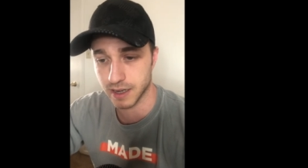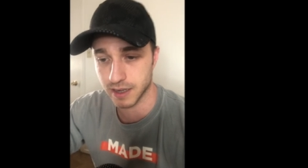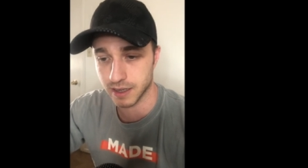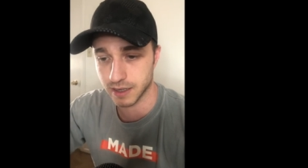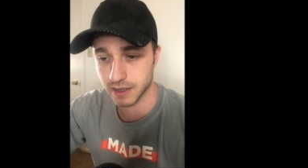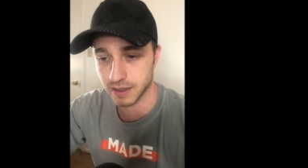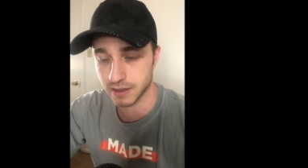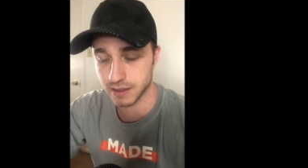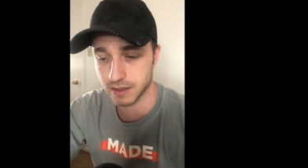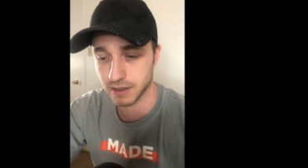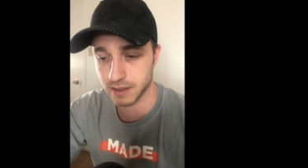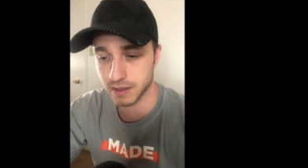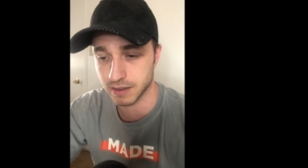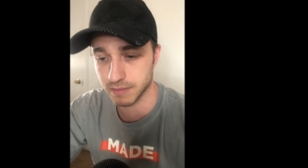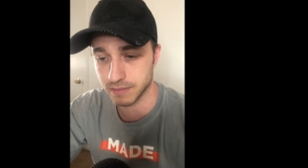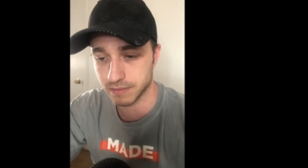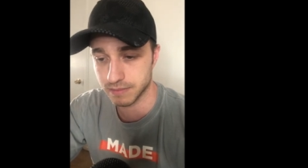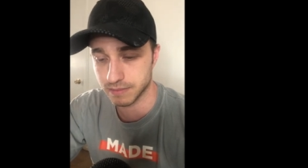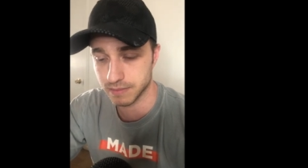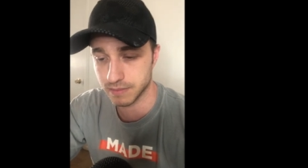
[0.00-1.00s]
uh,
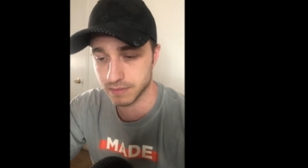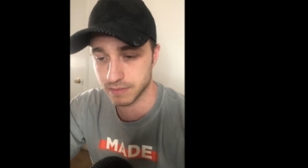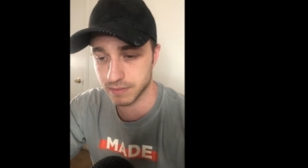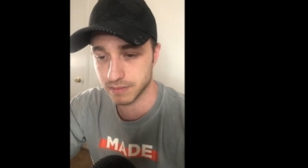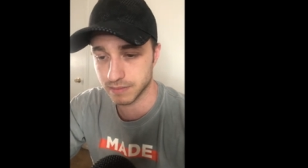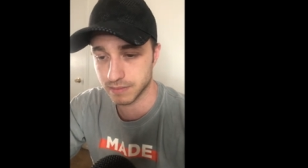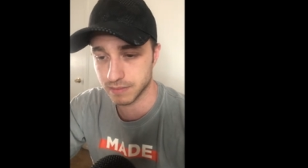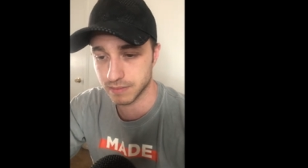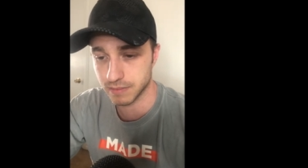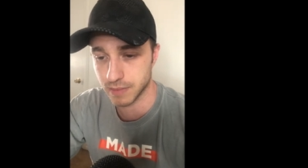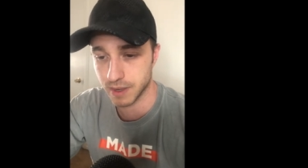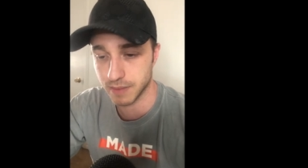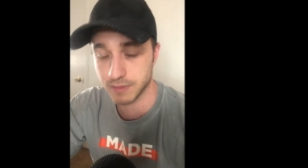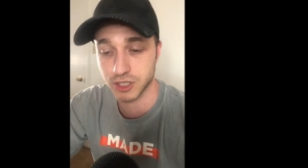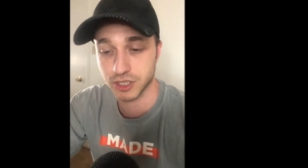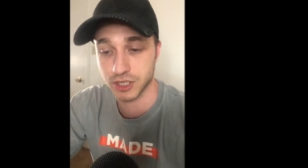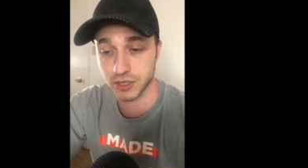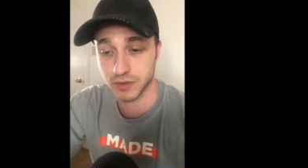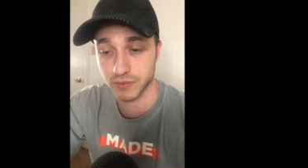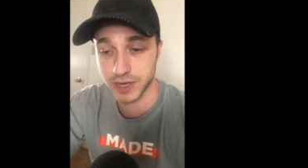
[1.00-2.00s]
um, I'm
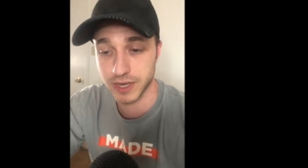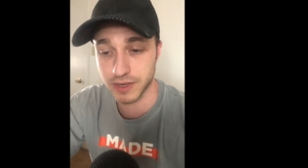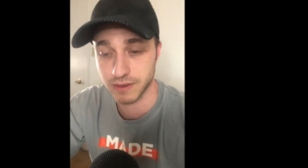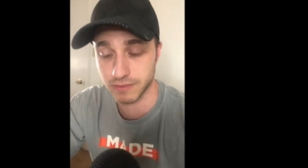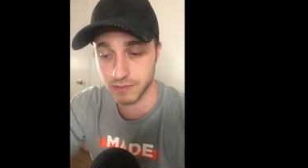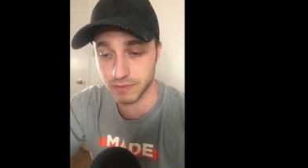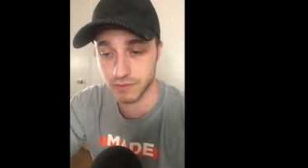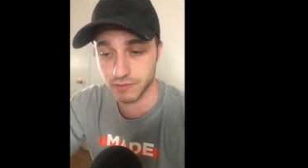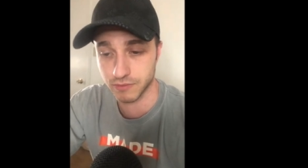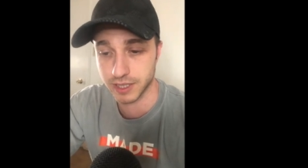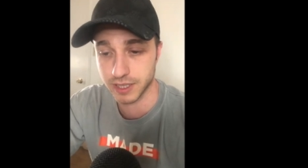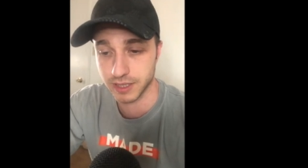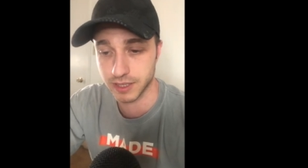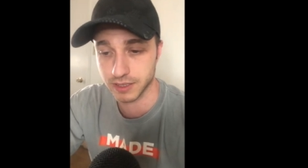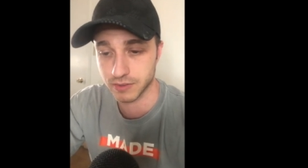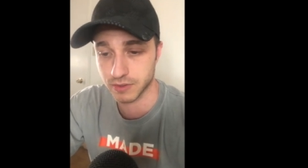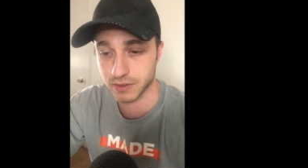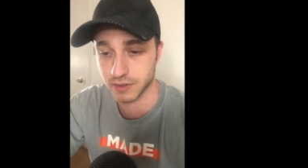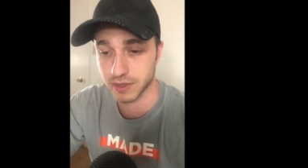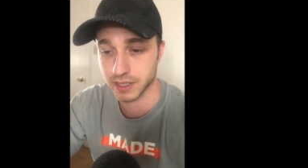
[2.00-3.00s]
just going to read read
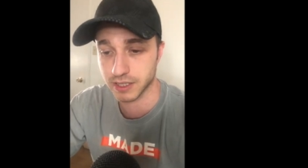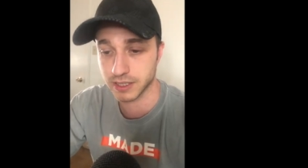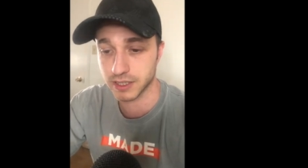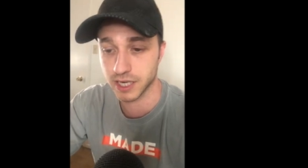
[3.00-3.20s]
this real quick.